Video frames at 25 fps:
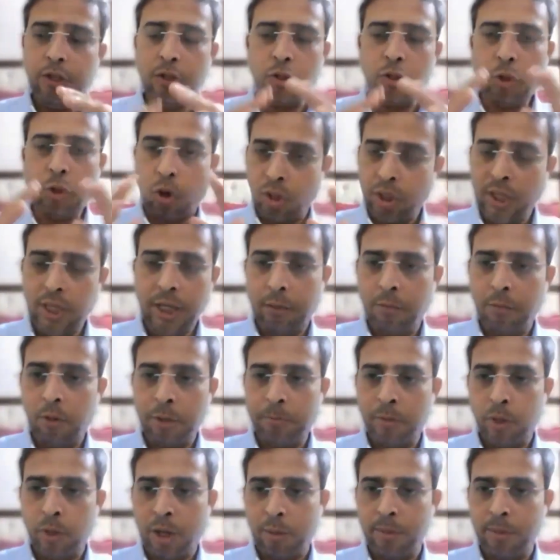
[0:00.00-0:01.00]
when you're
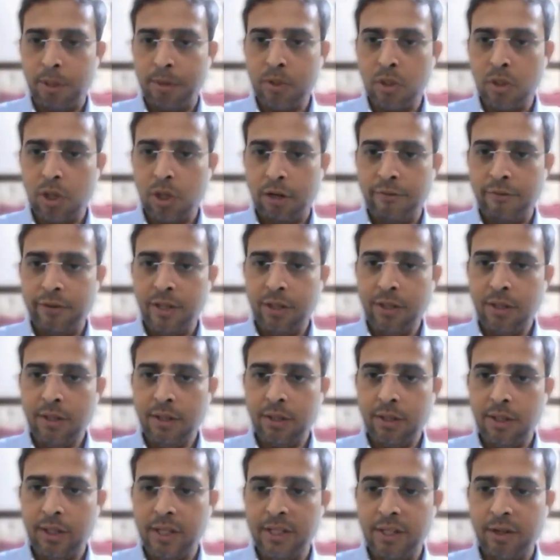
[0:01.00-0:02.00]
talking about problem
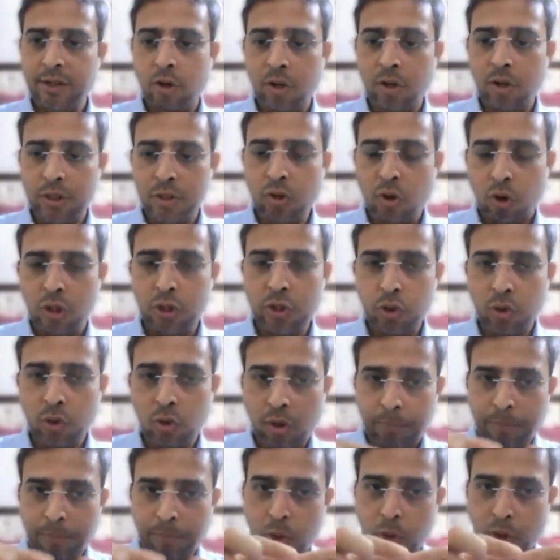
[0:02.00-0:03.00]
solving, it
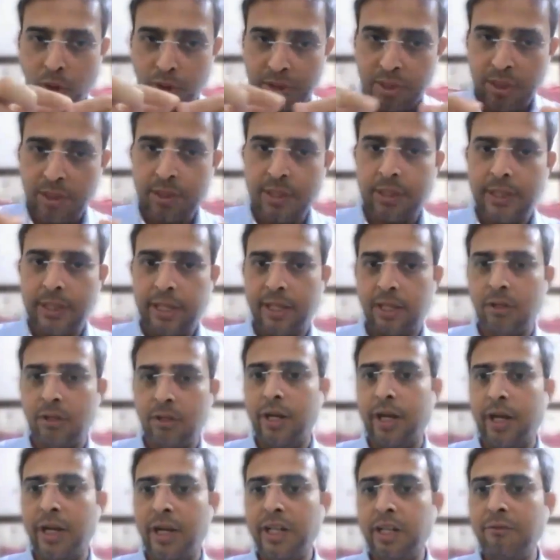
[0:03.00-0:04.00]
is also a
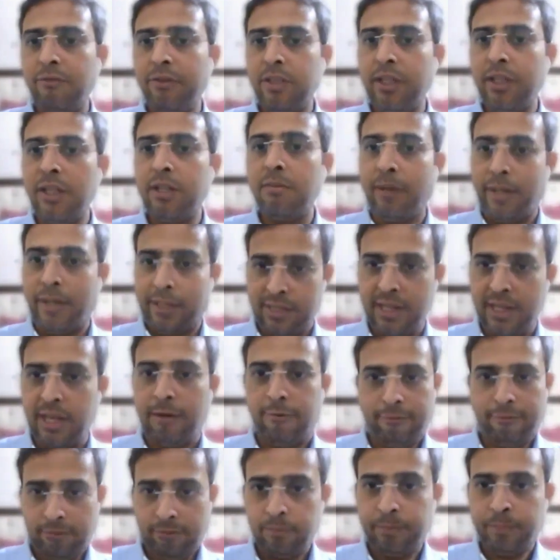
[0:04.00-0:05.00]
process that I create
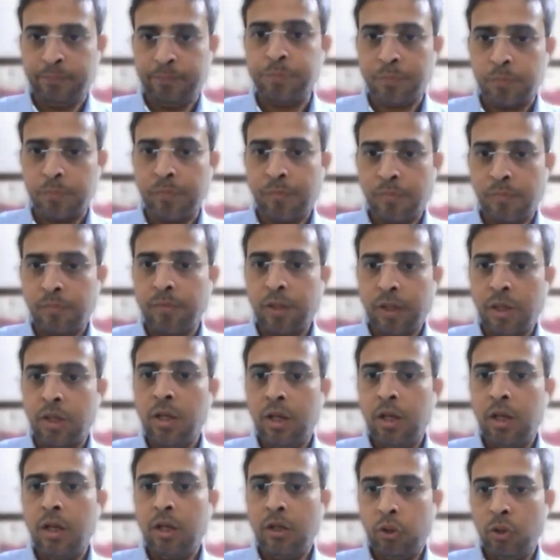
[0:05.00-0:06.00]
within myself.
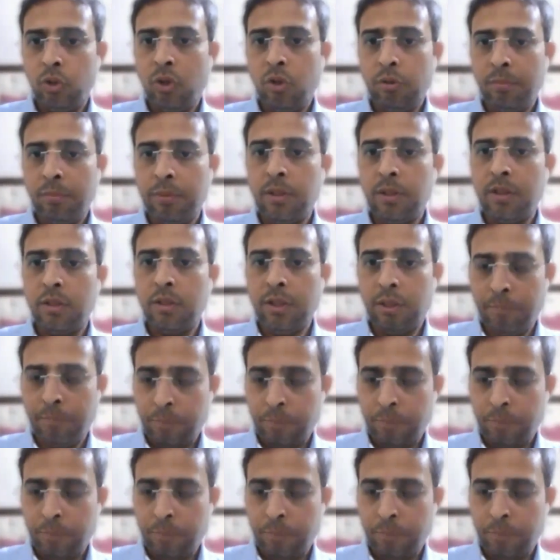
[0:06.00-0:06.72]
The